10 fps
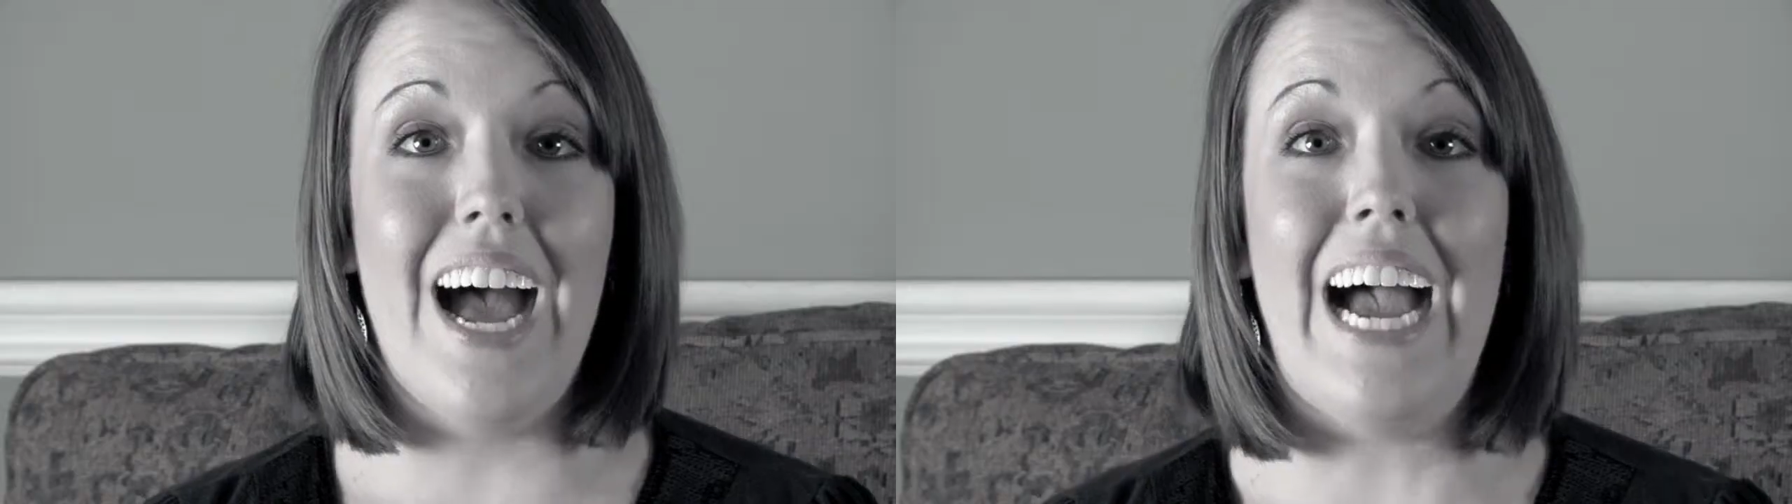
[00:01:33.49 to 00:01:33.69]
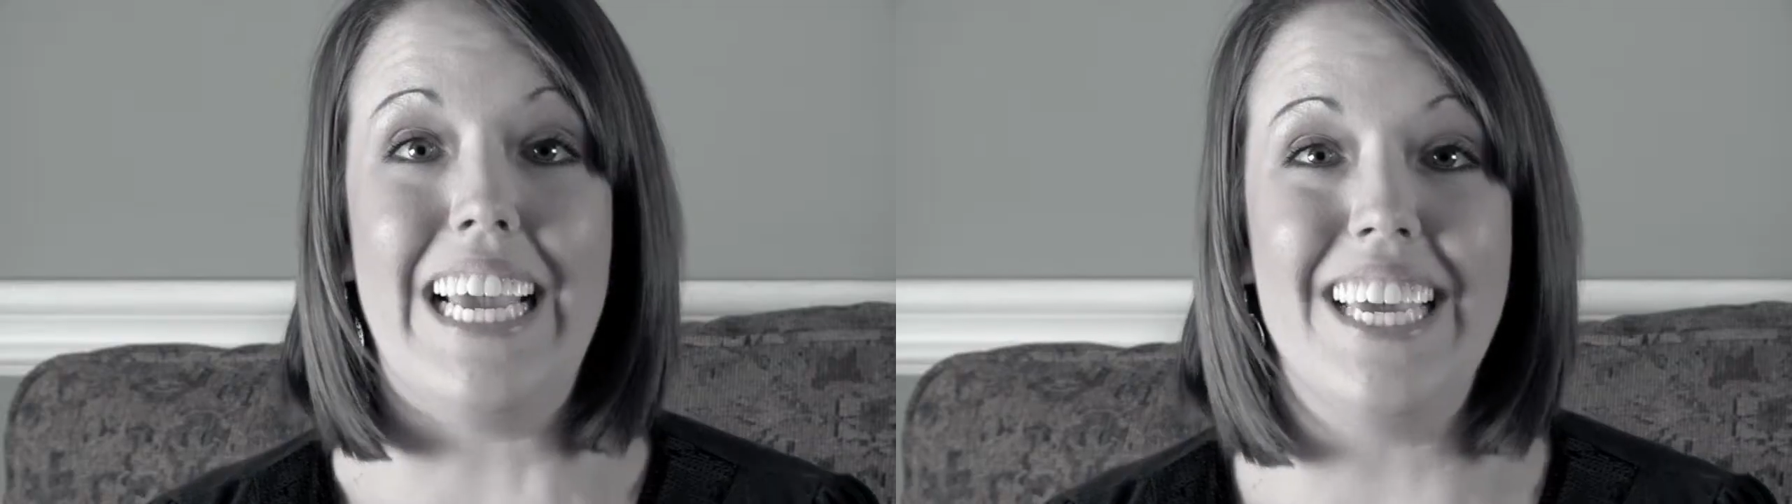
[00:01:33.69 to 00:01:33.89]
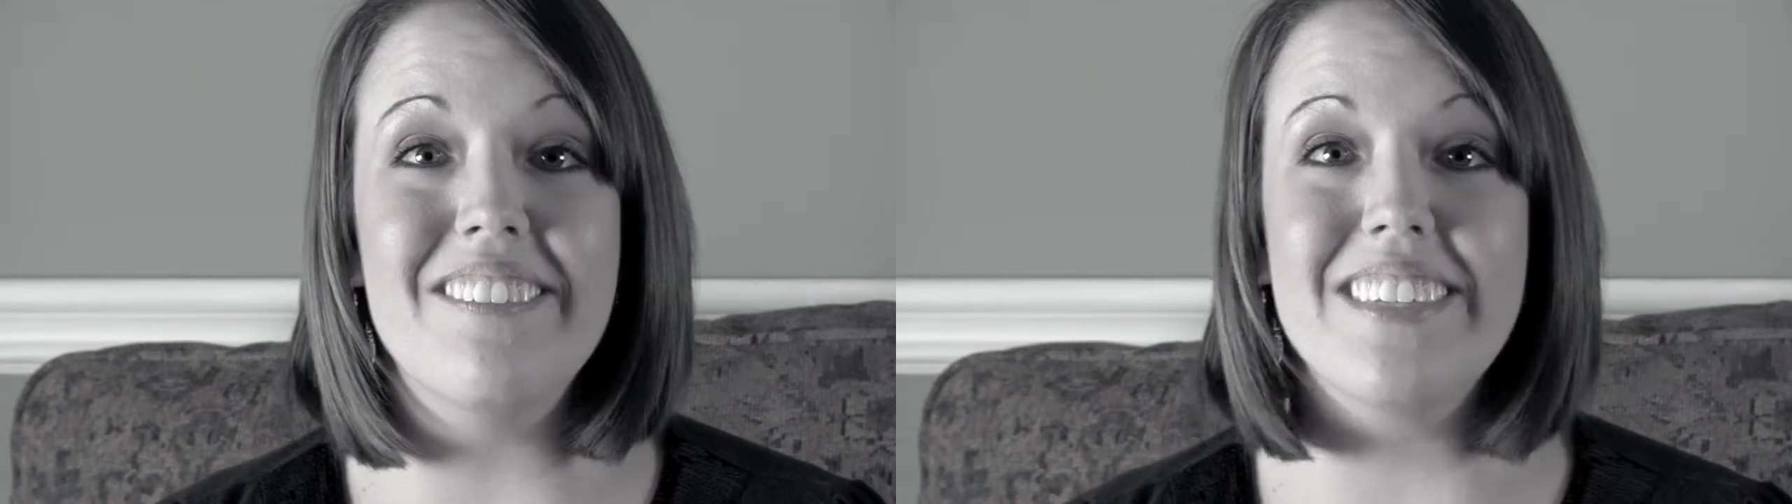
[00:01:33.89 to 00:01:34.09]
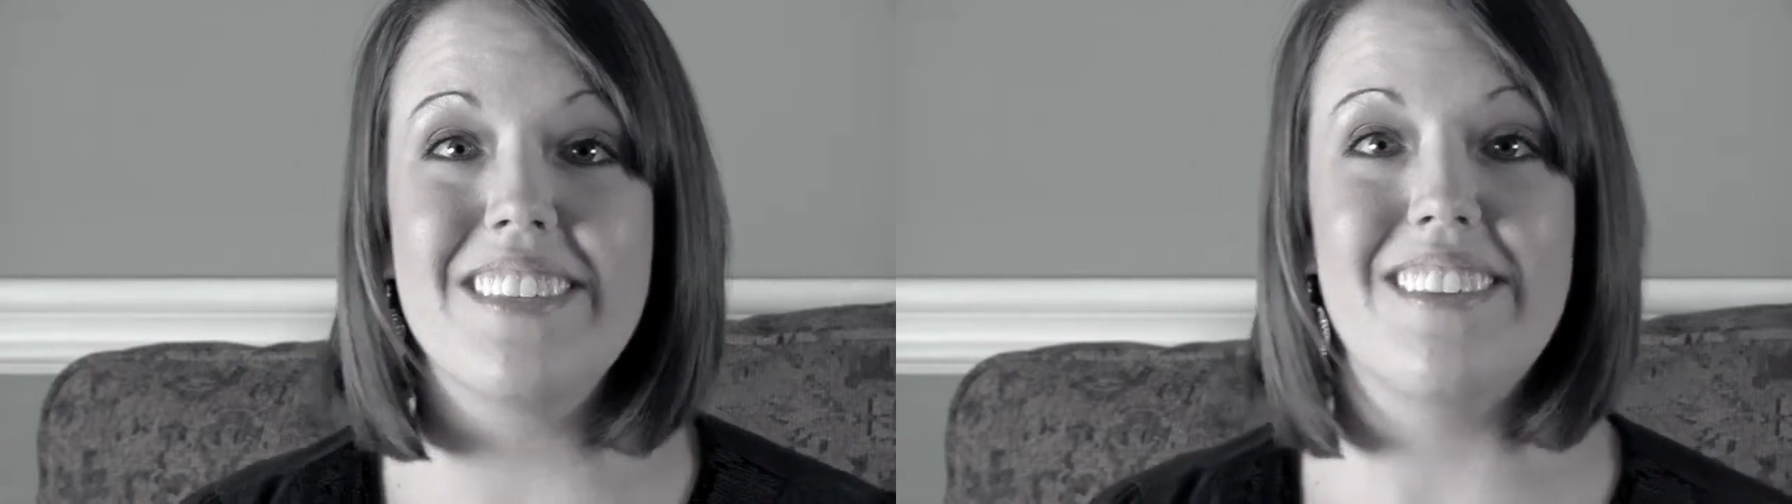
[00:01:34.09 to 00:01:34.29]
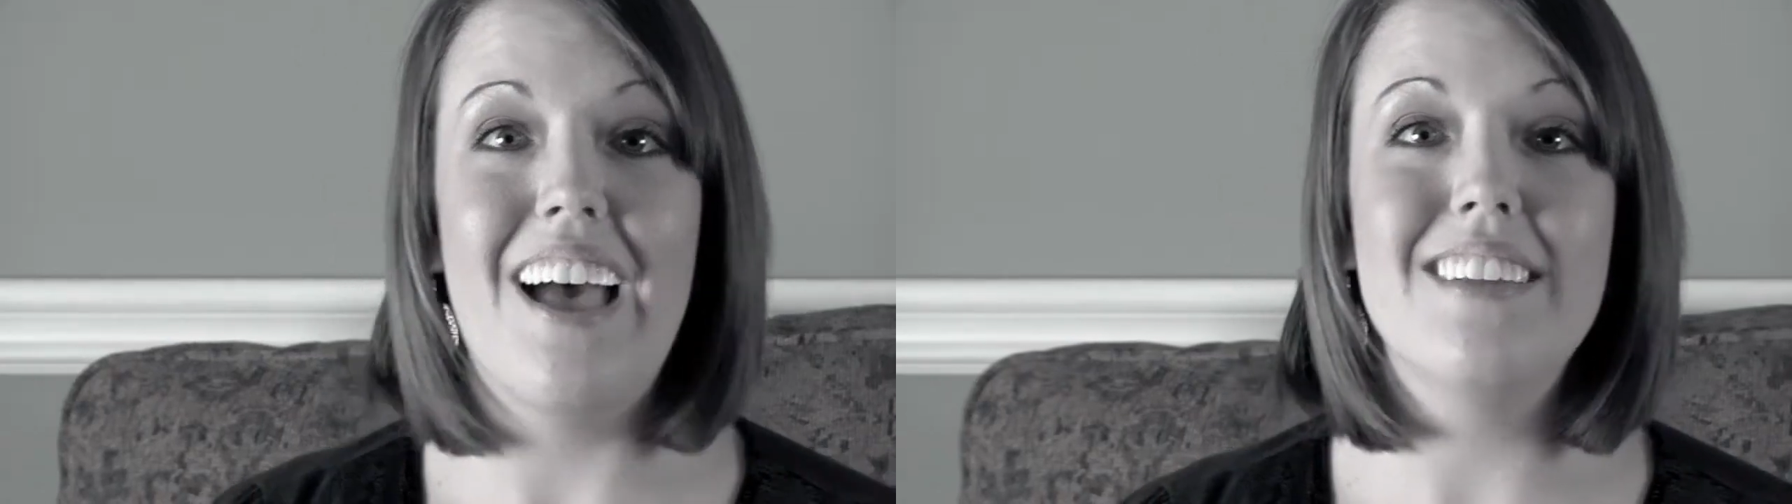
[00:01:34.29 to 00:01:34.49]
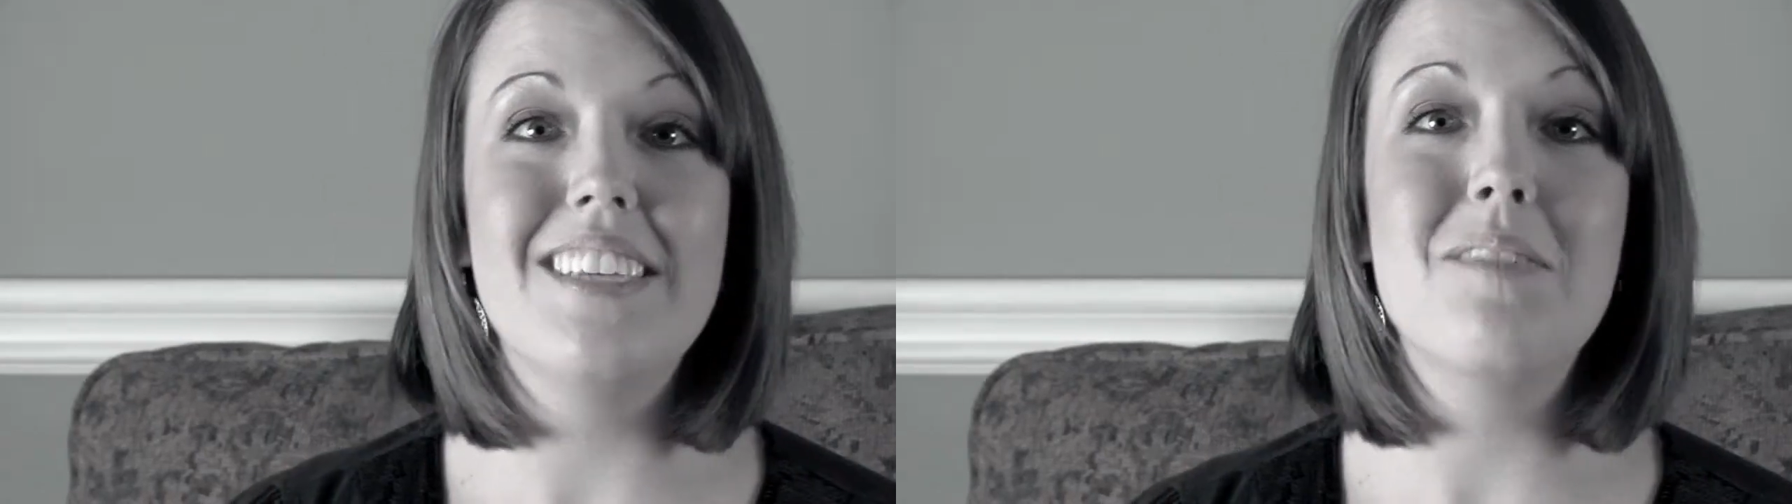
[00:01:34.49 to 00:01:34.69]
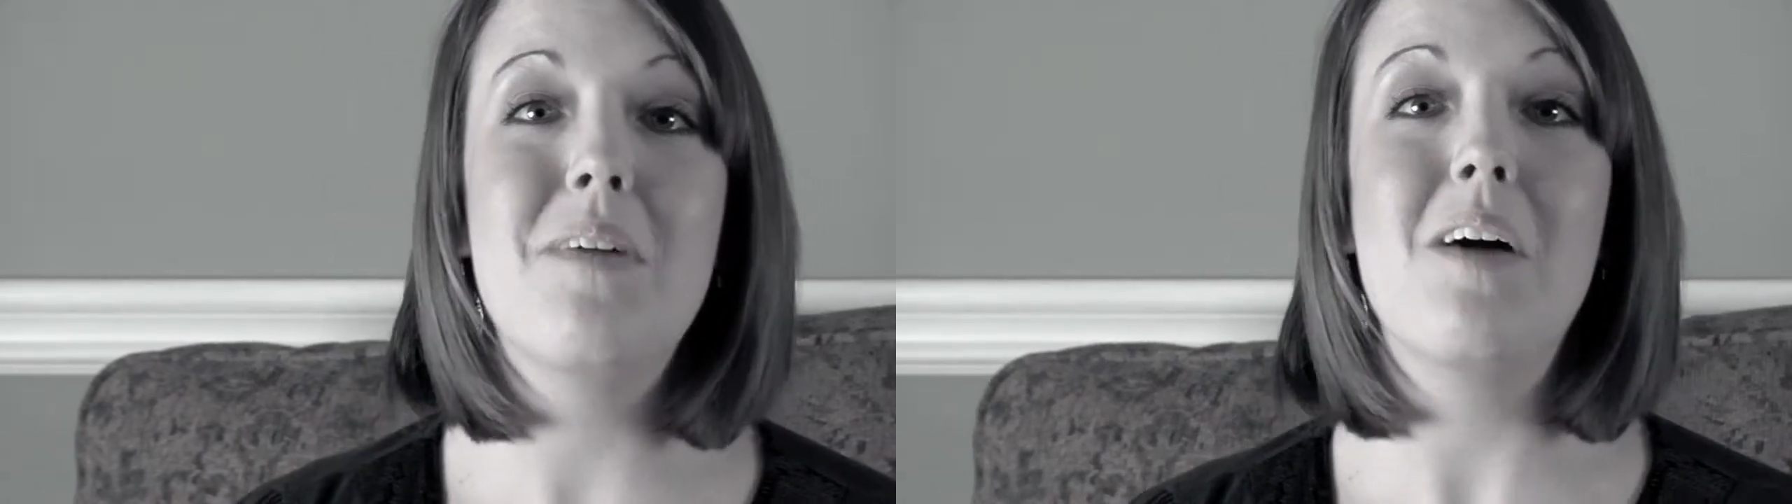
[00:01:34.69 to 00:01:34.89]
I even signed him